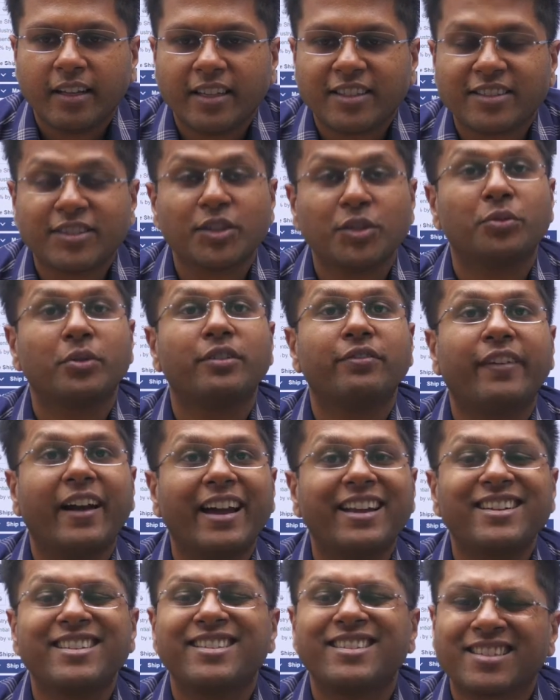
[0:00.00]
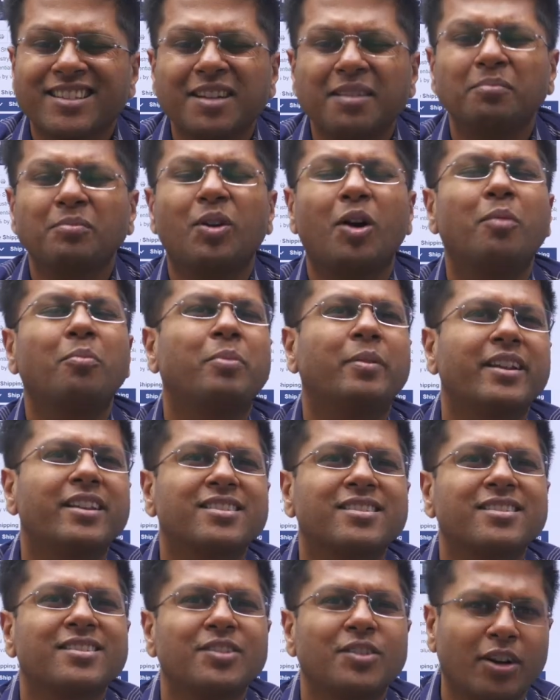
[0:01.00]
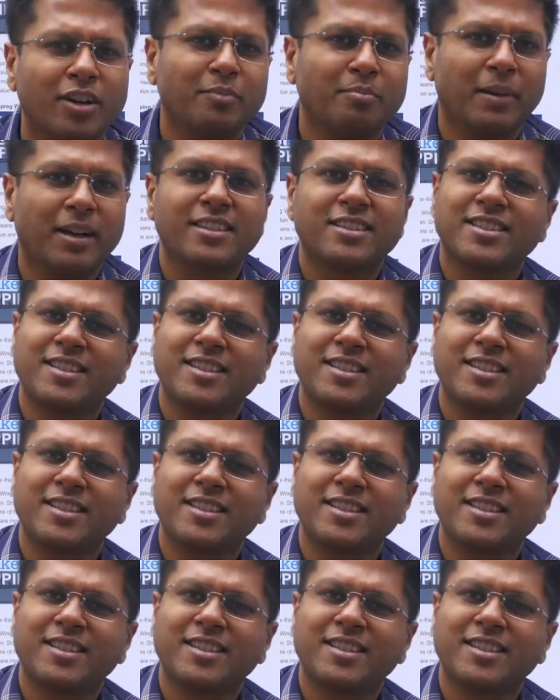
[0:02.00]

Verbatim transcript: So you would find some competition, not much,